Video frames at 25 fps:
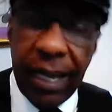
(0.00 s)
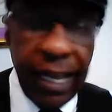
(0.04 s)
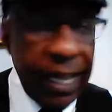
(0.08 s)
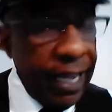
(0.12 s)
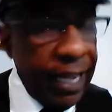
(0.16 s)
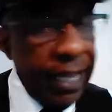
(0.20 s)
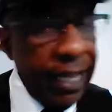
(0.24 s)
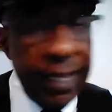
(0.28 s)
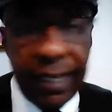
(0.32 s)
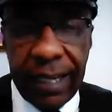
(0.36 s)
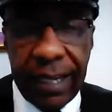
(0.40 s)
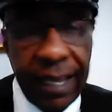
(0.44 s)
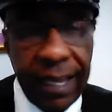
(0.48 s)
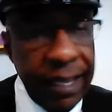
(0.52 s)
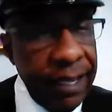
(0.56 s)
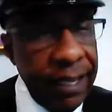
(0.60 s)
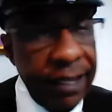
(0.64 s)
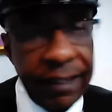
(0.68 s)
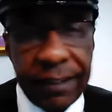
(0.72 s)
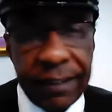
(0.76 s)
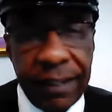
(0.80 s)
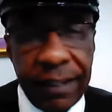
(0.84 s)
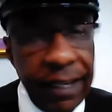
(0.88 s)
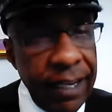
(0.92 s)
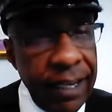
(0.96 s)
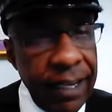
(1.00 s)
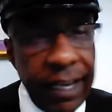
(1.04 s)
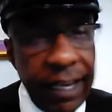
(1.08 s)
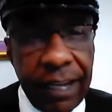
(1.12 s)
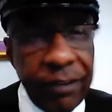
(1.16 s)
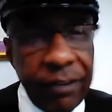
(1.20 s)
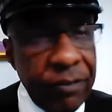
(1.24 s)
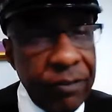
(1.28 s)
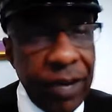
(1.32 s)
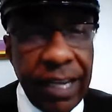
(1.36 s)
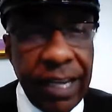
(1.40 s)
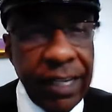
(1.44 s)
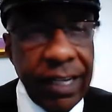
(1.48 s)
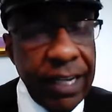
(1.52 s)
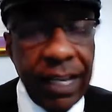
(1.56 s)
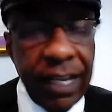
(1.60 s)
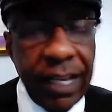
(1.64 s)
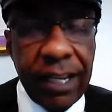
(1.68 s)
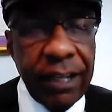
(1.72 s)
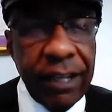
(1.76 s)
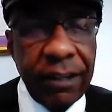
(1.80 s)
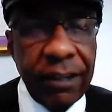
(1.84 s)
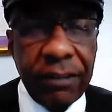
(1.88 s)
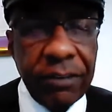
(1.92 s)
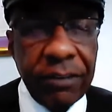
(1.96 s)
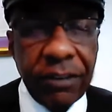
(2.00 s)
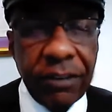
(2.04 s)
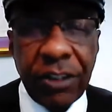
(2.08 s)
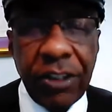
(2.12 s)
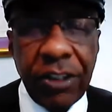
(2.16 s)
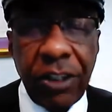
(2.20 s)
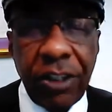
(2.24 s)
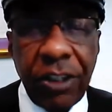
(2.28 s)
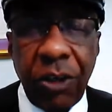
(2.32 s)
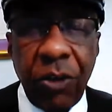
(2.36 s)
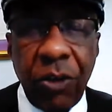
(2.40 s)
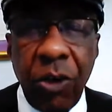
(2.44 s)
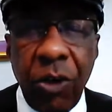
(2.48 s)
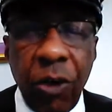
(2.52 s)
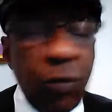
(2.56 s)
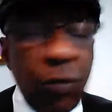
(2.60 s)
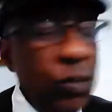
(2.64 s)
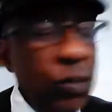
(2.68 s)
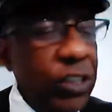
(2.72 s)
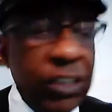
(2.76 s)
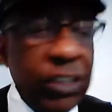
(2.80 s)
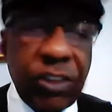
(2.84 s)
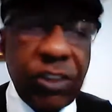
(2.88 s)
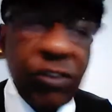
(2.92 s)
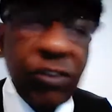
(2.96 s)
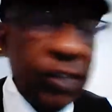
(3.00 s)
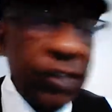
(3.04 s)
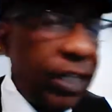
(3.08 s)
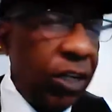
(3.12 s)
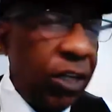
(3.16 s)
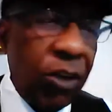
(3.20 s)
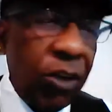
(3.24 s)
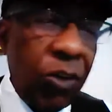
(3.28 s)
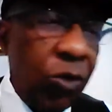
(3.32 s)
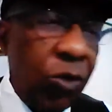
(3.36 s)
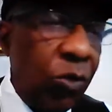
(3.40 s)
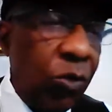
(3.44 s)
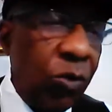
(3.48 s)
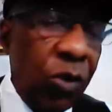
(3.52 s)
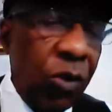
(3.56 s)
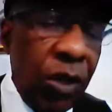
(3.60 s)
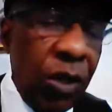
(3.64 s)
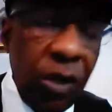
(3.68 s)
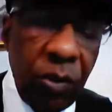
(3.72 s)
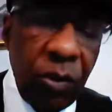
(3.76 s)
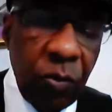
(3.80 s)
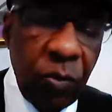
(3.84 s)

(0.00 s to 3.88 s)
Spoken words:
And right now, we're just trying to hold.